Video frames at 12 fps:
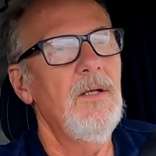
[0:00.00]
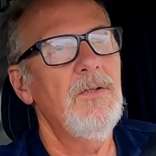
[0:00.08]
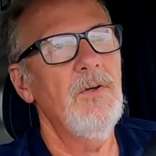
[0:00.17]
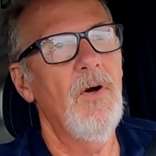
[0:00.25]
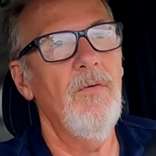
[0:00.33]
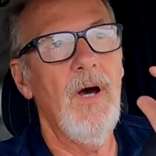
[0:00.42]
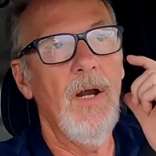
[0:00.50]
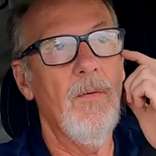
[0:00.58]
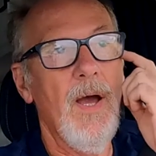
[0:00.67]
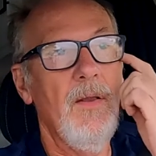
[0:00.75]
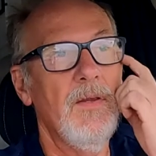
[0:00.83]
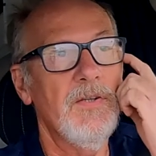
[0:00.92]
drove all
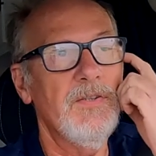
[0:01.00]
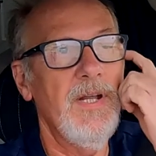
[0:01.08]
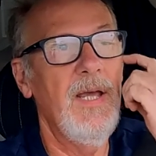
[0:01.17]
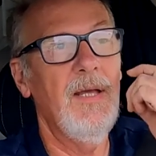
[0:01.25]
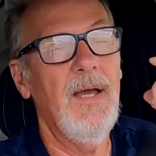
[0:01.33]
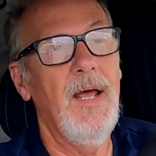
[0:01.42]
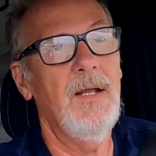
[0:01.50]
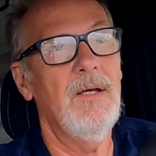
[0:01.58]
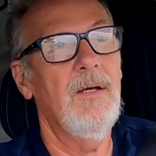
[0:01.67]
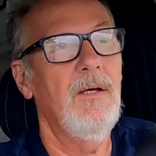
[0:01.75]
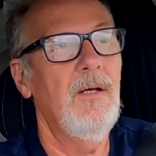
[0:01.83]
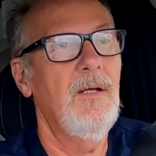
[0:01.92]
around the state, kind of
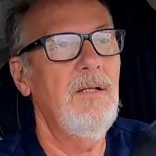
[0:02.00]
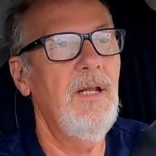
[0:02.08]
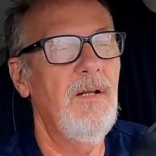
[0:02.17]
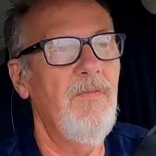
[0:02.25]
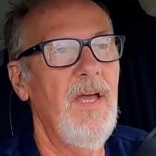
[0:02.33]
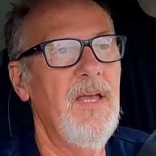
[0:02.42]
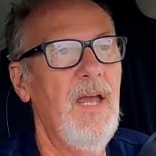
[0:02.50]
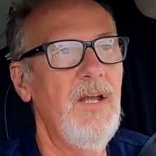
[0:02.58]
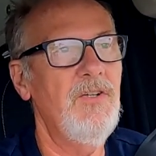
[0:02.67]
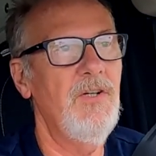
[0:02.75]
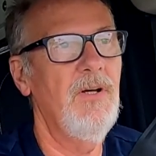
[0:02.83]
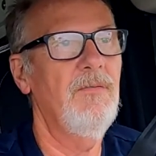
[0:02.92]
did a
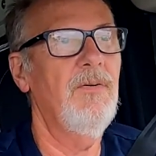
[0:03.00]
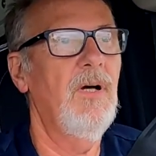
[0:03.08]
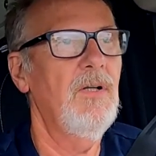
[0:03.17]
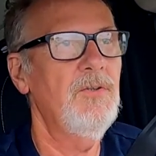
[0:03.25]
vacation of